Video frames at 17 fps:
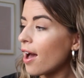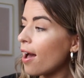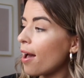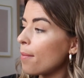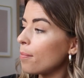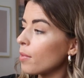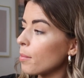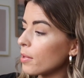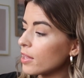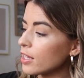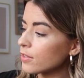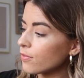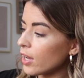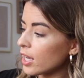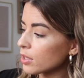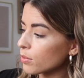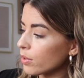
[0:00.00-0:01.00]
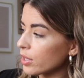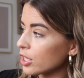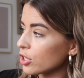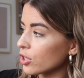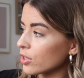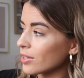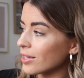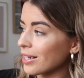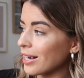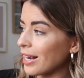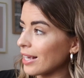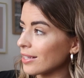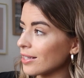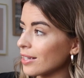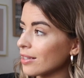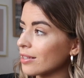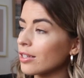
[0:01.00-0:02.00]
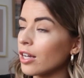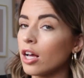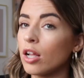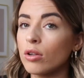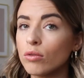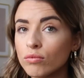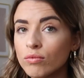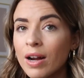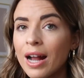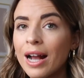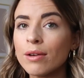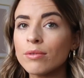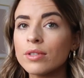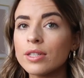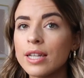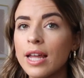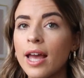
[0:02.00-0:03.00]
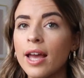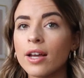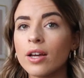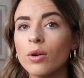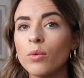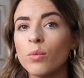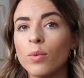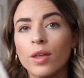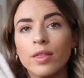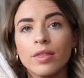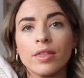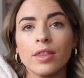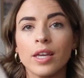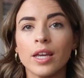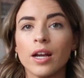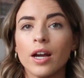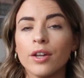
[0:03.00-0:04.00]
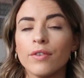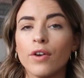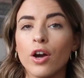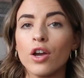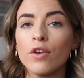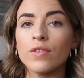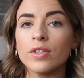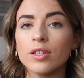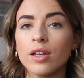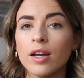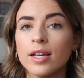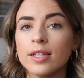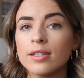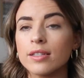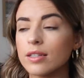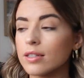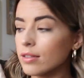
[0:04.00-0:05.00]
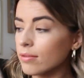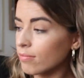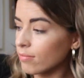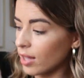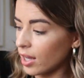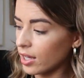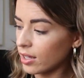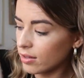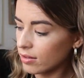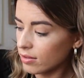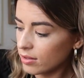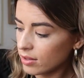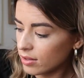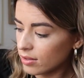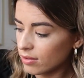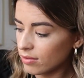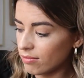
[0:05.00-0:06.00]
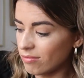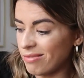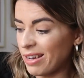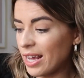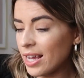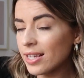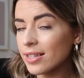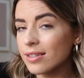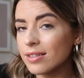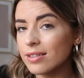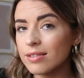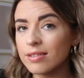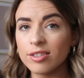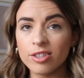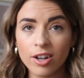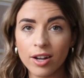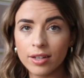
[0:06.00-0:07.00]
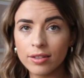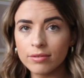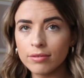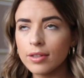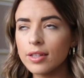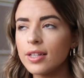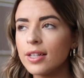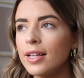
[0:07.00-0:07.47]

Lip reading: But this first one is just a classic style, round neck with the kind of oversized, like, knit style.